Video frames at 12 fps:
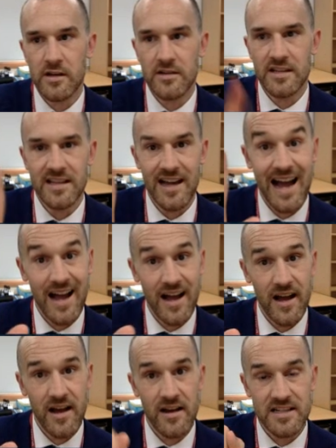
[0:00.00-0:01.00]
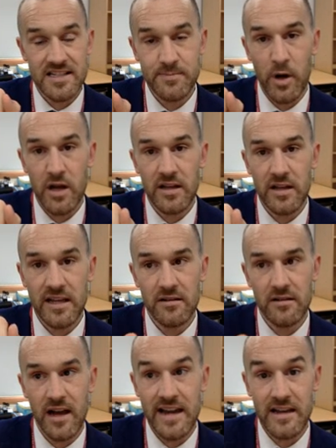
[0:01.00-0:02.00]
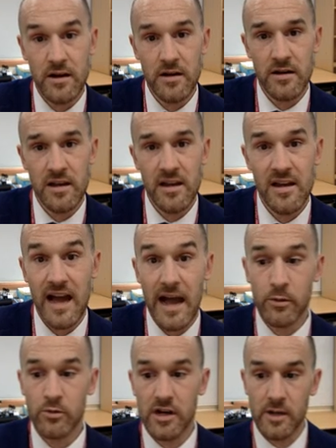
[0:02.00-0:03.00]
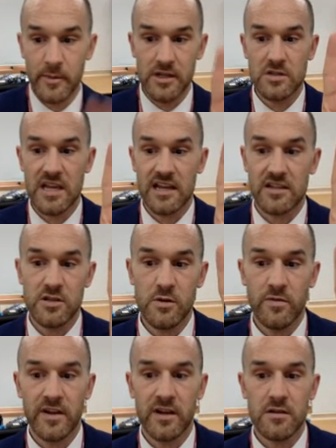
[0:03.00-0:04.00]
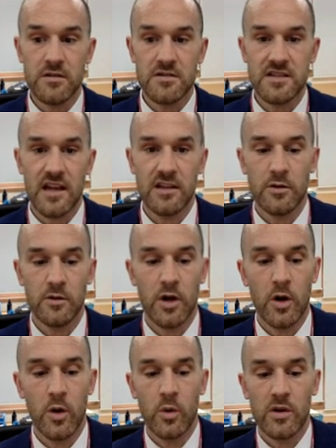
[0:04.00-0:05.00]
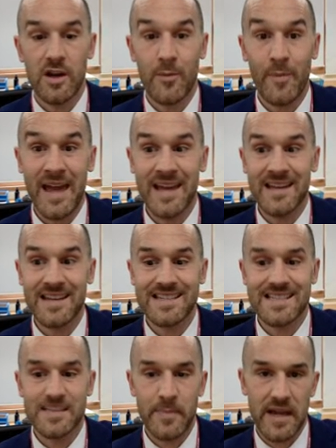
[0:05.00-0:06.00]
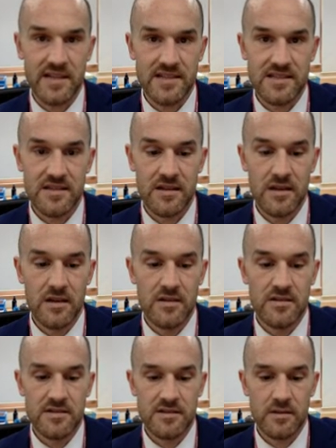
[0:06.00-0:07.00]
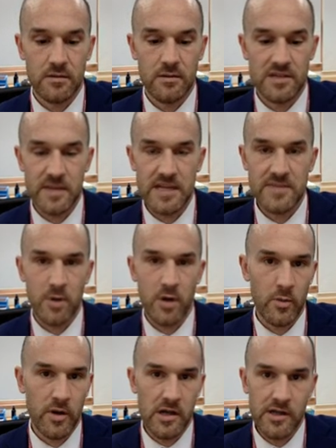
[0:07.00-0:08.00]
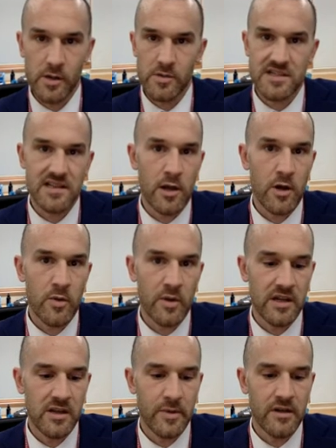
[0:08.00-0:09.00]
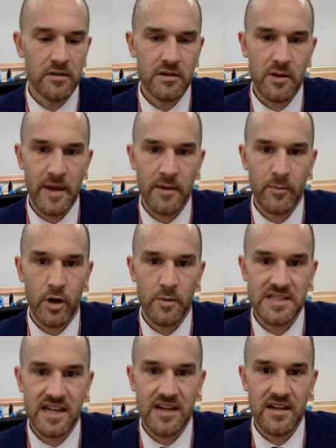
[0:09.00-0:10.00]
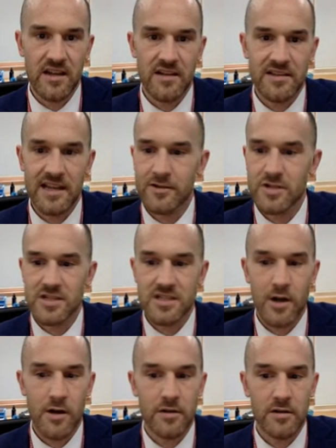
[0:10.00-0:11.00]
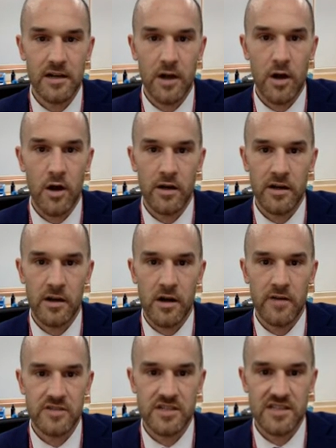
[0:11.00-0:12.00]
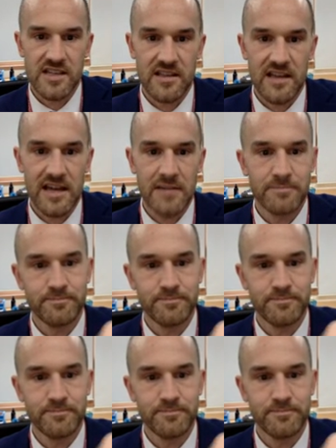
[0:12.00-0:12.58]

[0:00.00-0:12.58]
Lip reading: on the spotlight icon, I would recommend you take two fingers and you go Command Space. So the space bar, we all know, is the long one in the middle, the command bar beside it, and that'll just toggle it on and off, just like that.